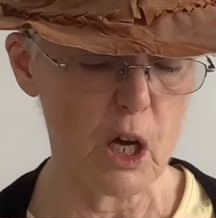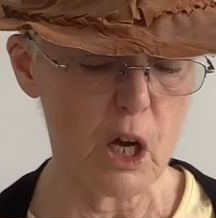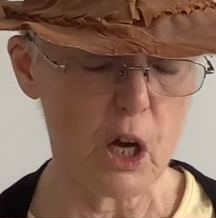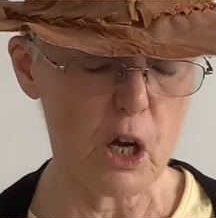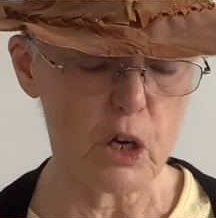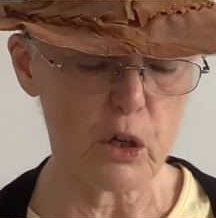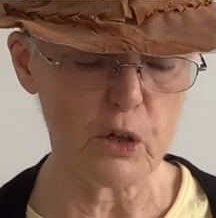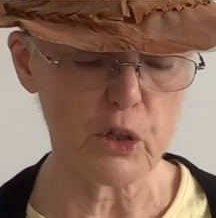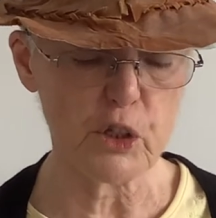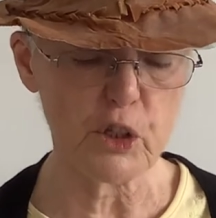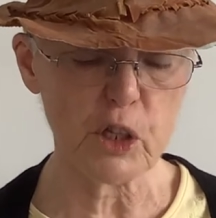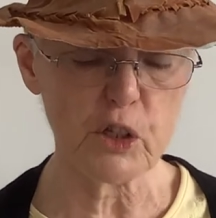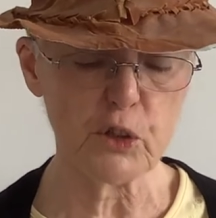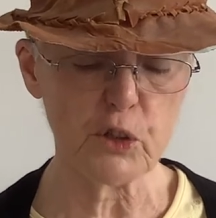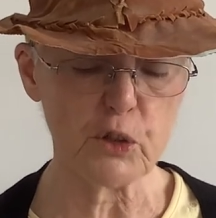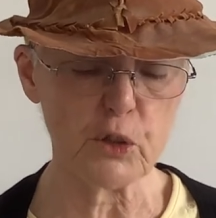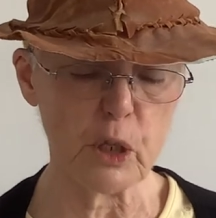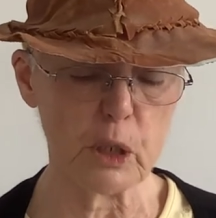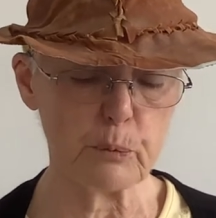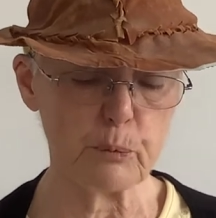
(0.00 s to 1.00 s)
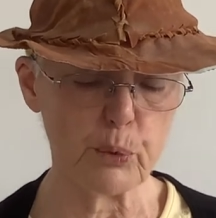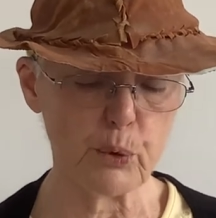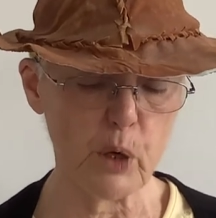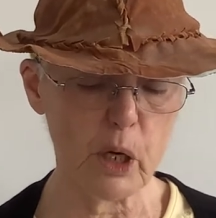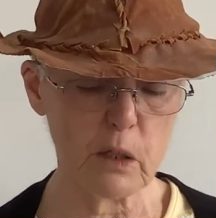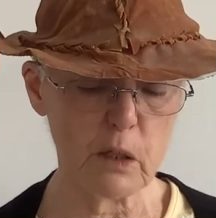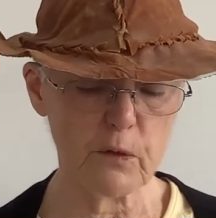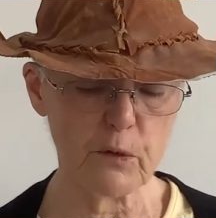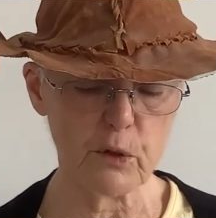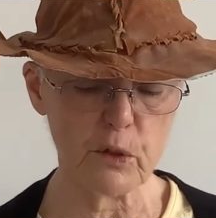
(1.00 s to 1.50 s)
Her sister had
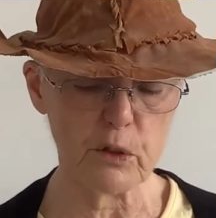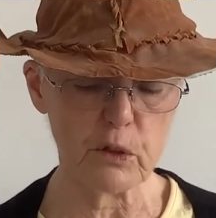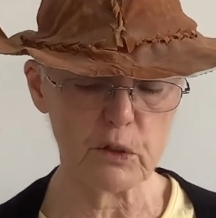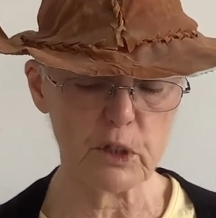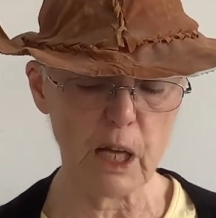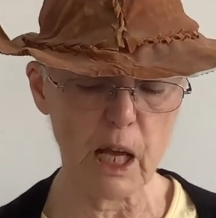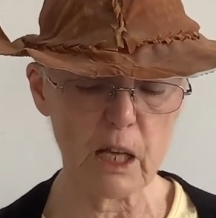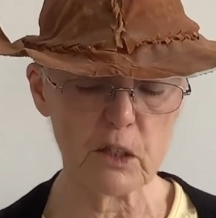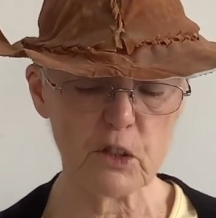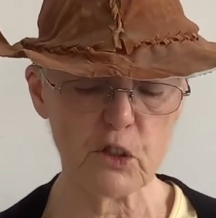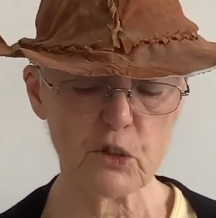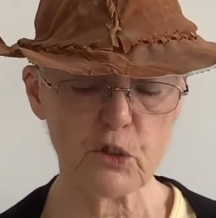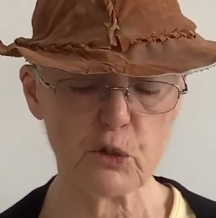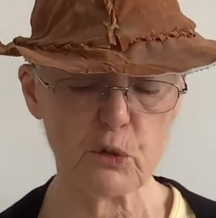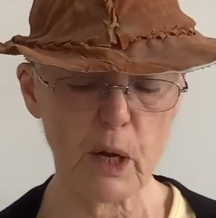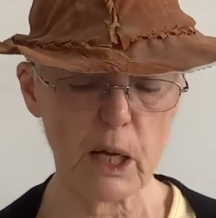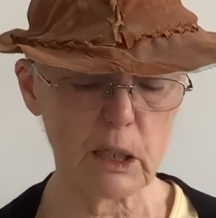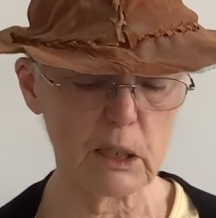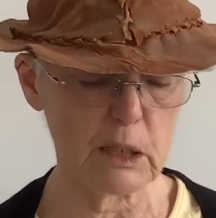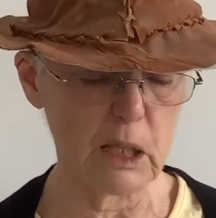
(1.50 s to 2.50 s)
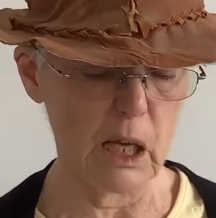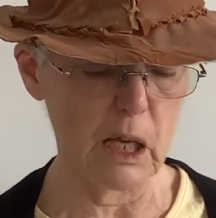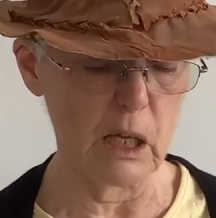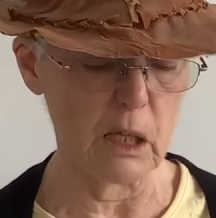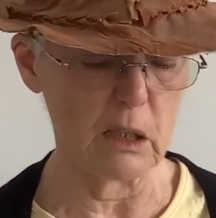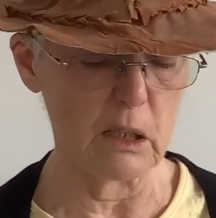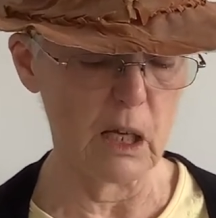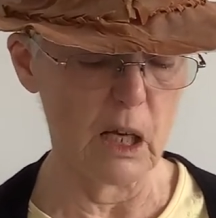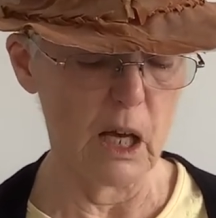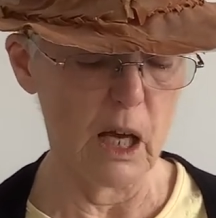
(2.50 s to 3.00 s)
prayed for their dad's direct
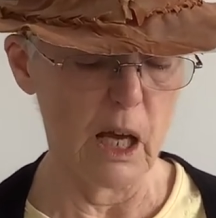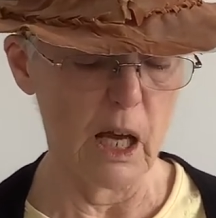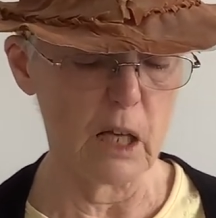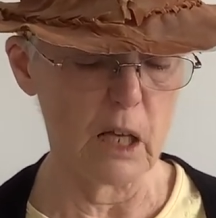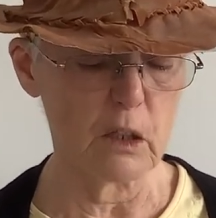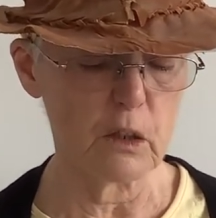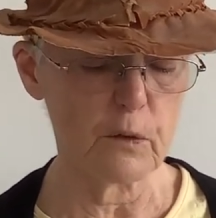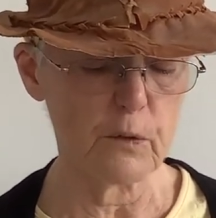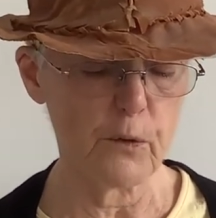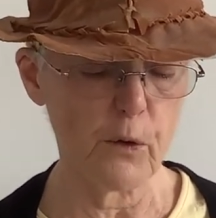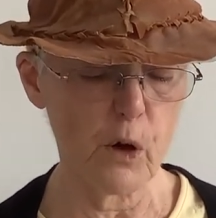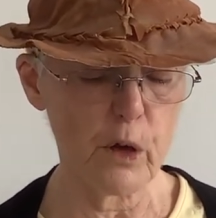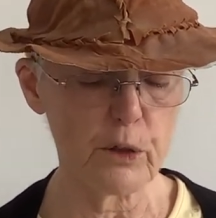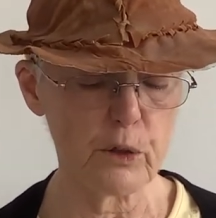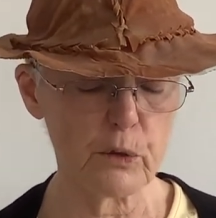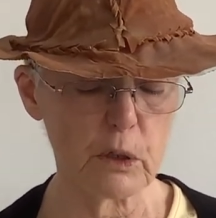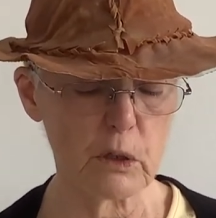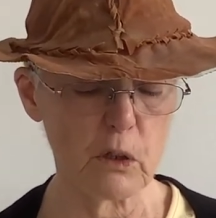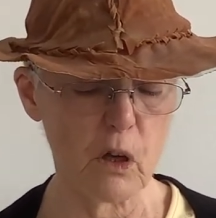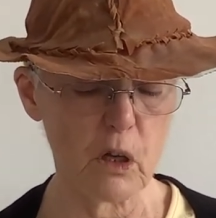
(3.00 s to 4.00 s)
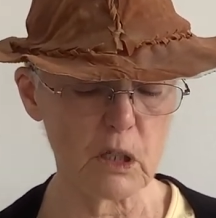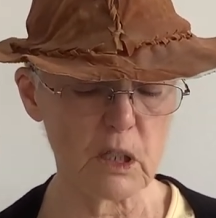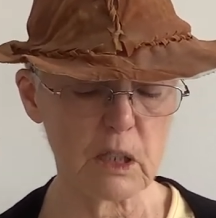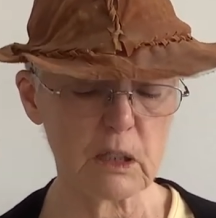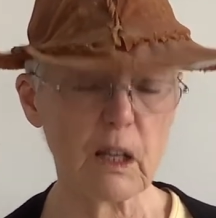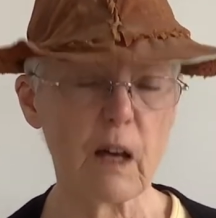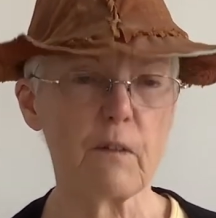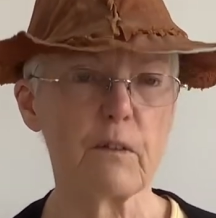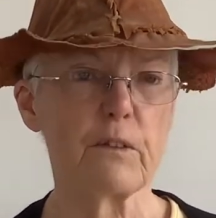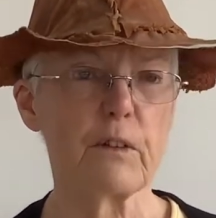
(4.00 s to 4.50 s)
aid and her father-in-law's
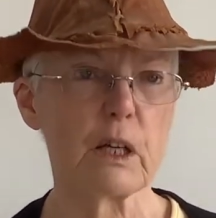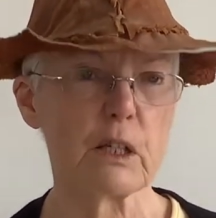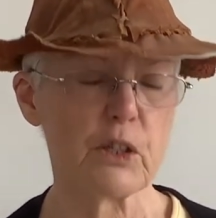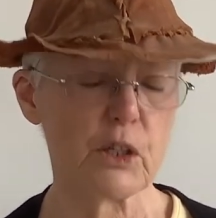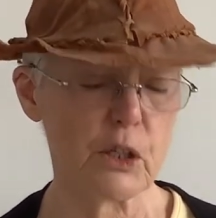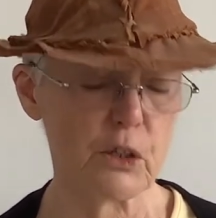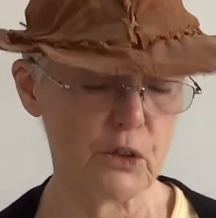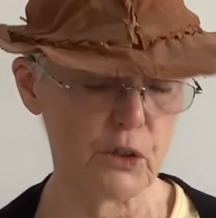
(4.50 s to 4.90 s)
love as he's